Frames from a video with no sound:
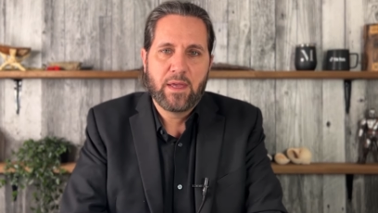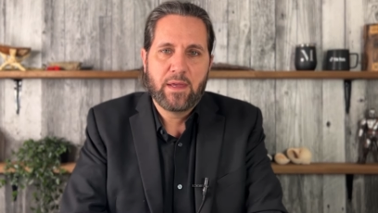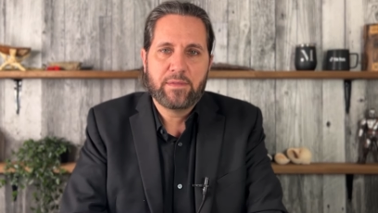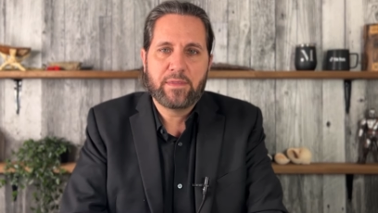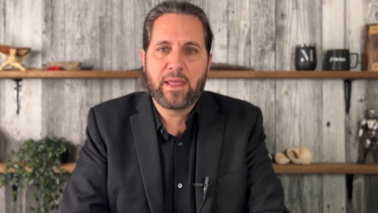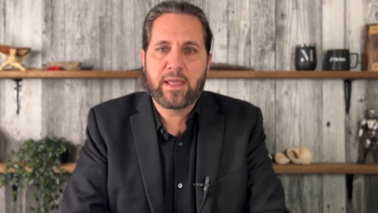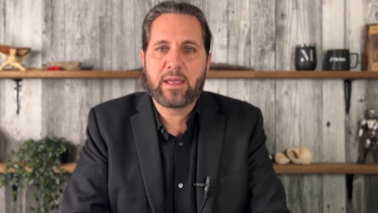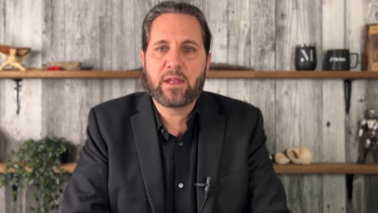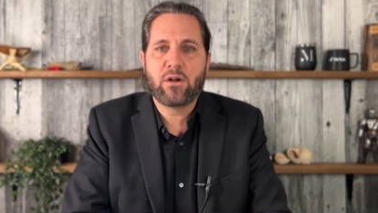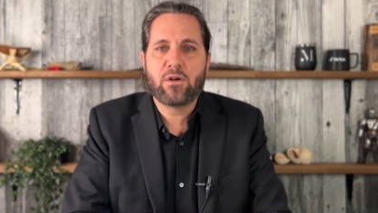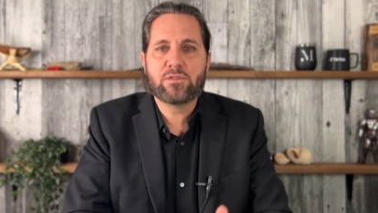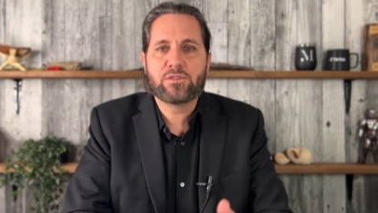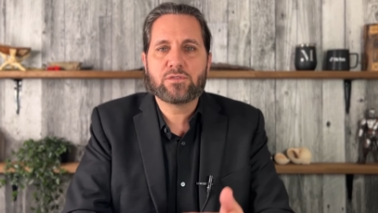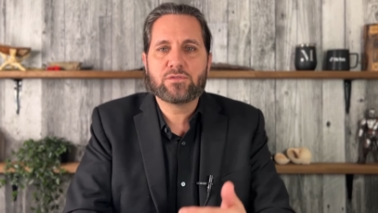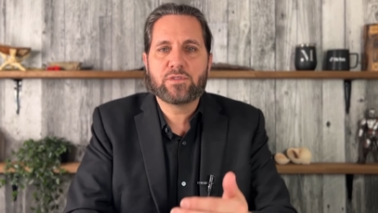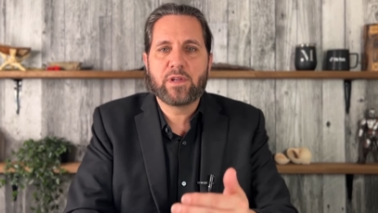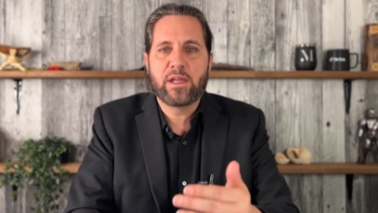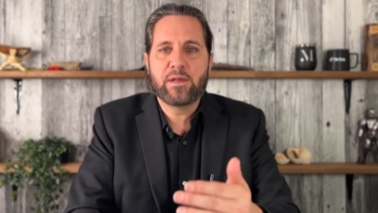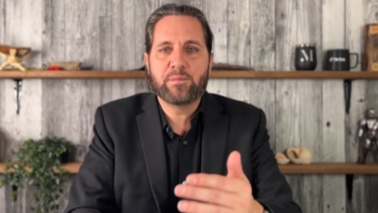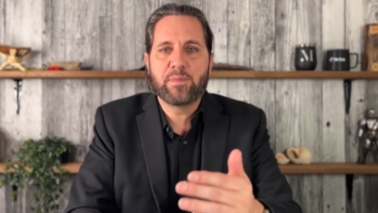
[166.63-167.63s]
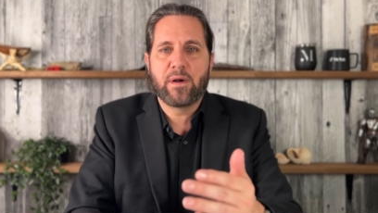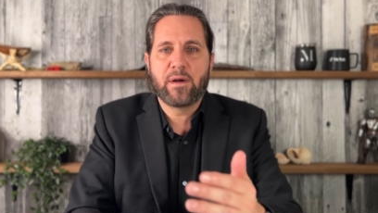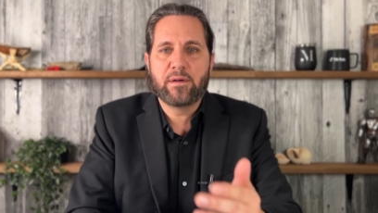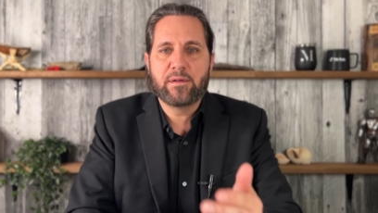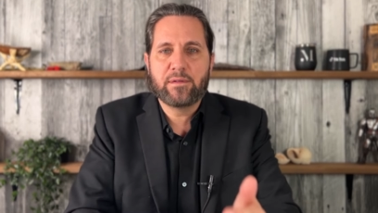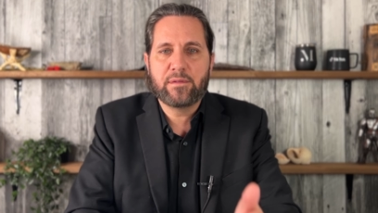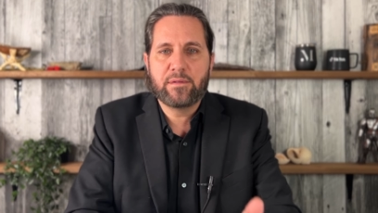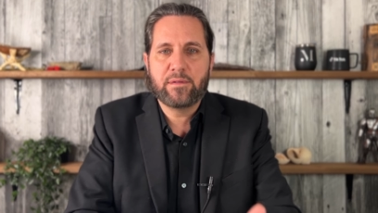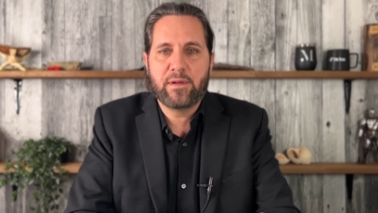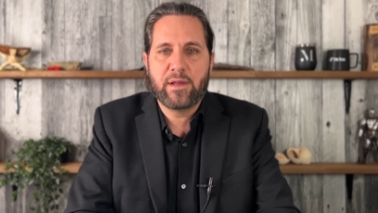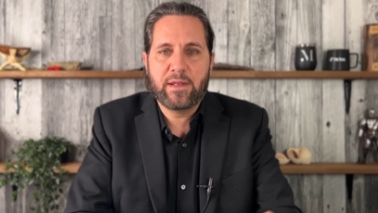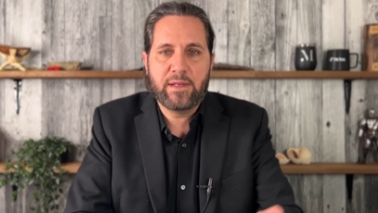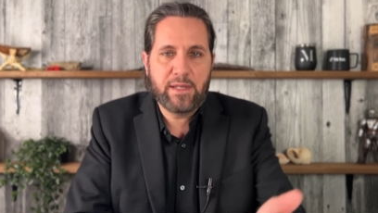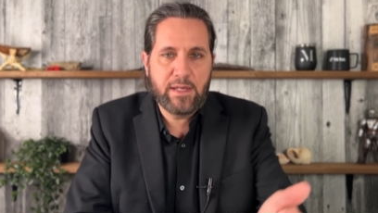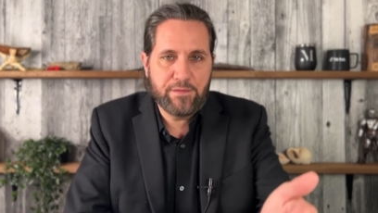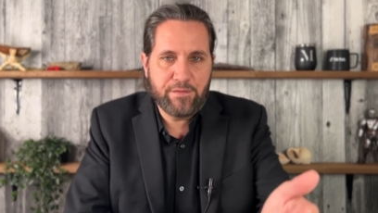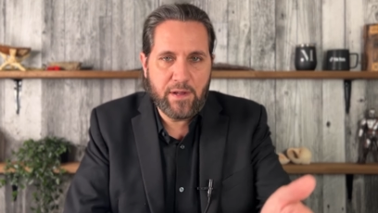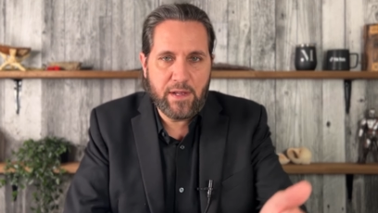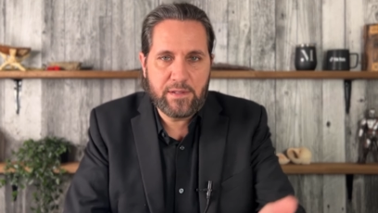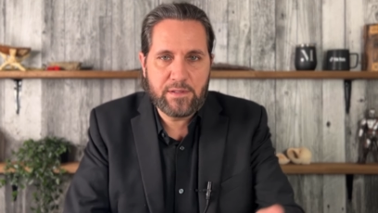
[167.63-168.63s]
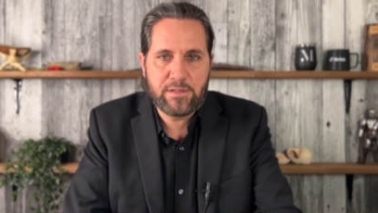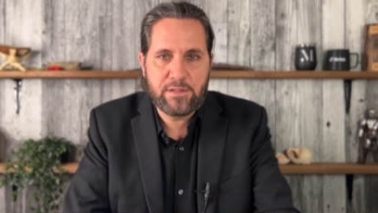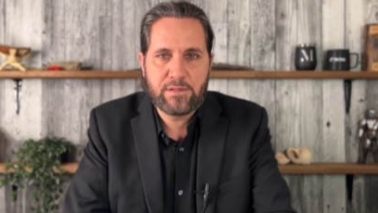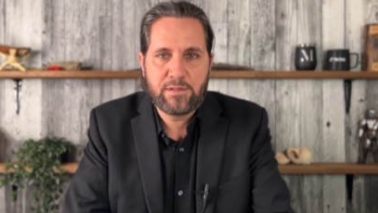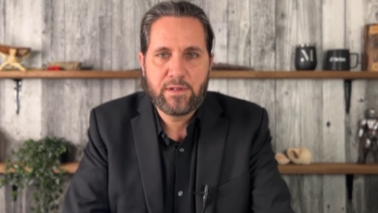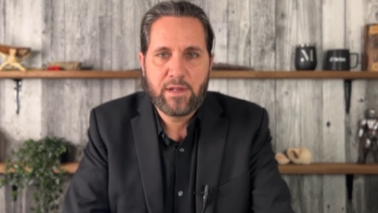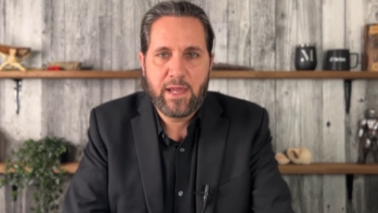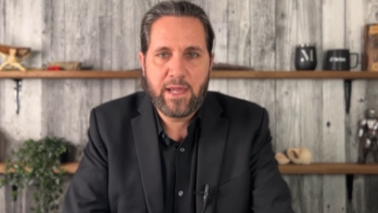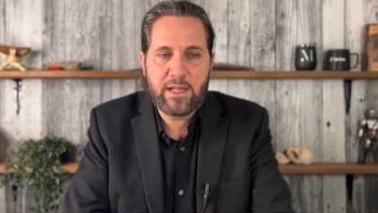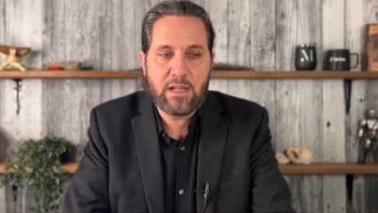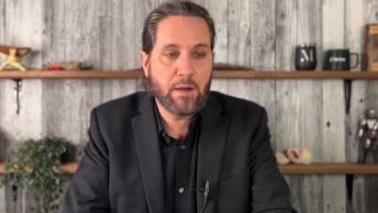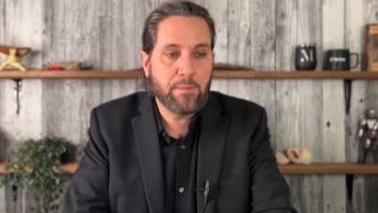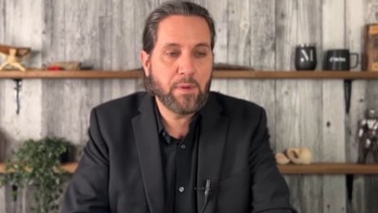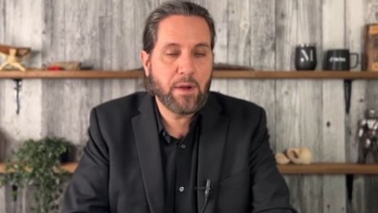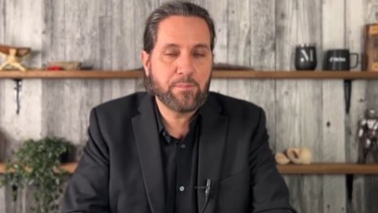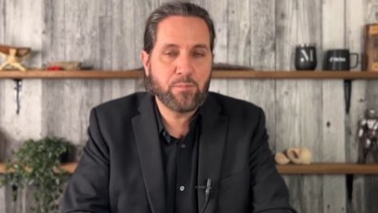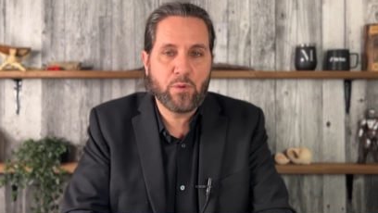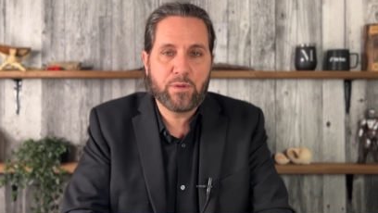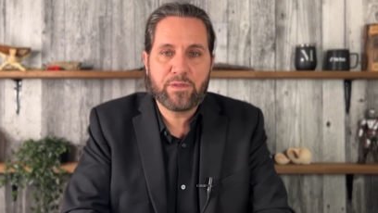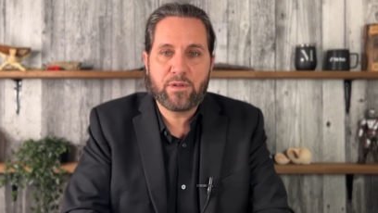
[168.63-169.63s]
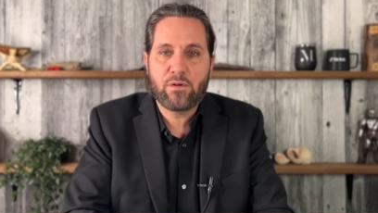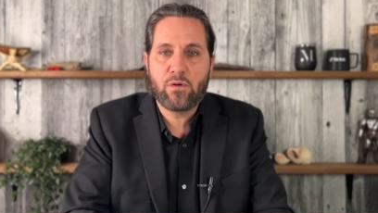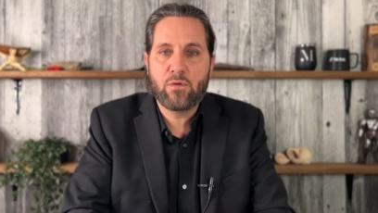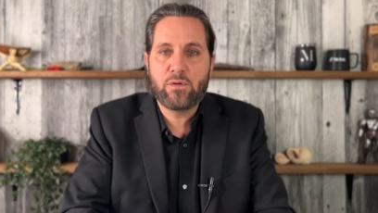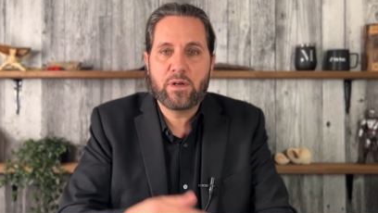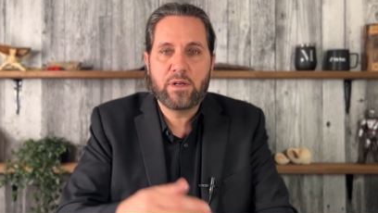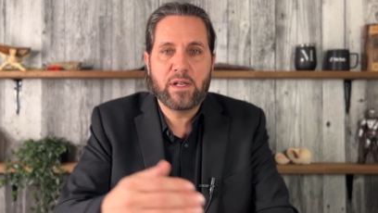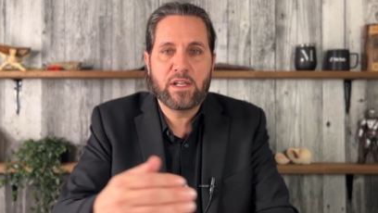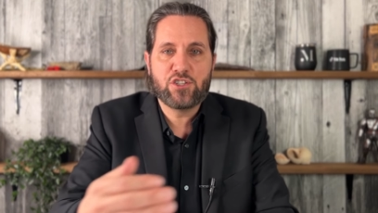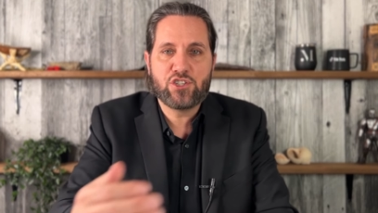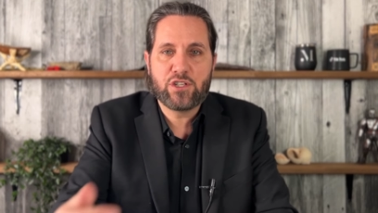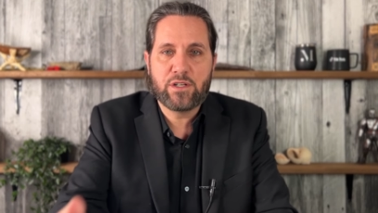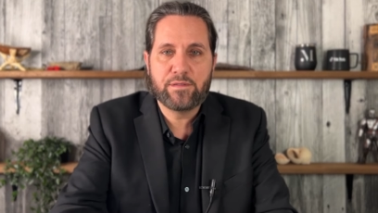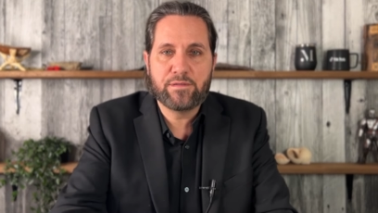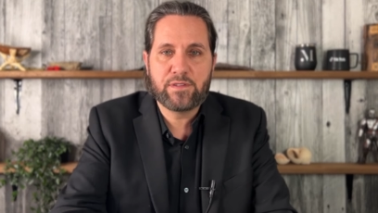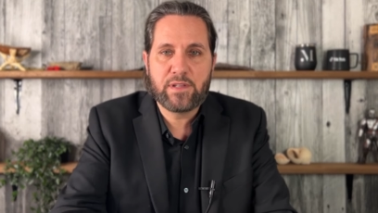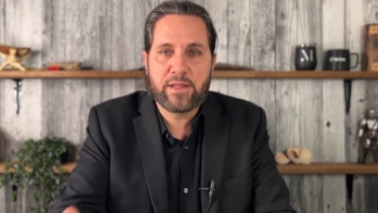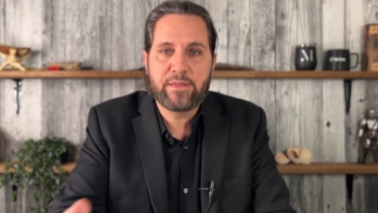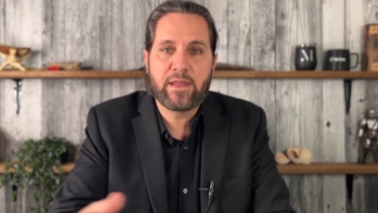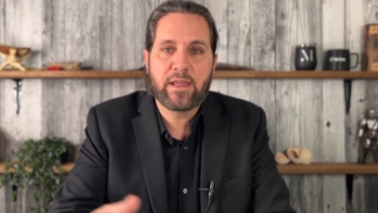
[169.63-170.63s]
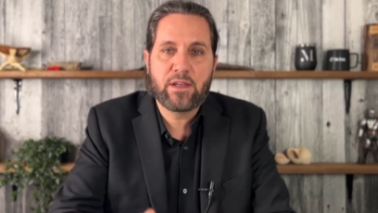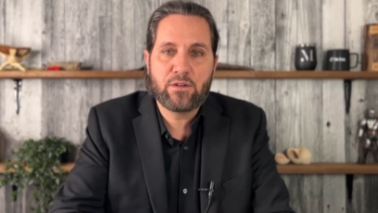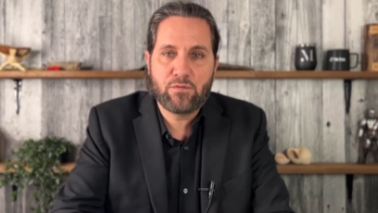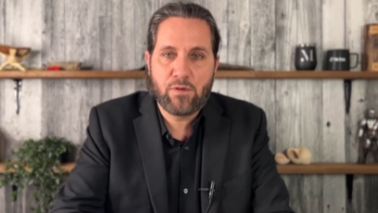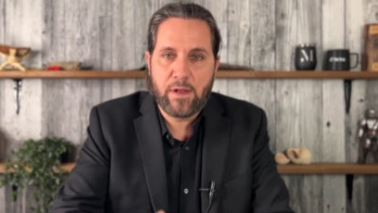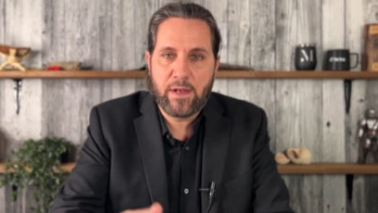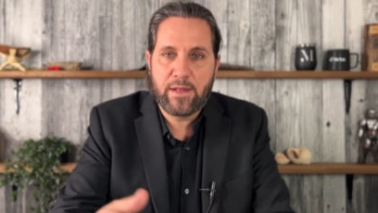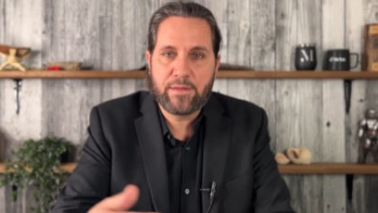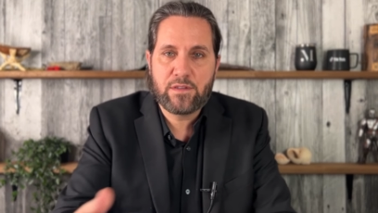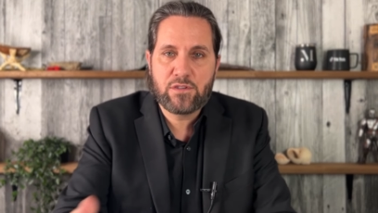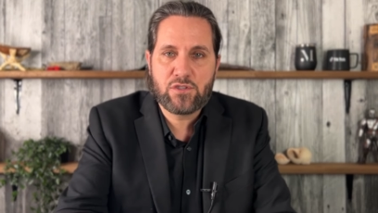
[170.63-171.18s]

They could also take part in the events and come up with their own initiatives that they could run at the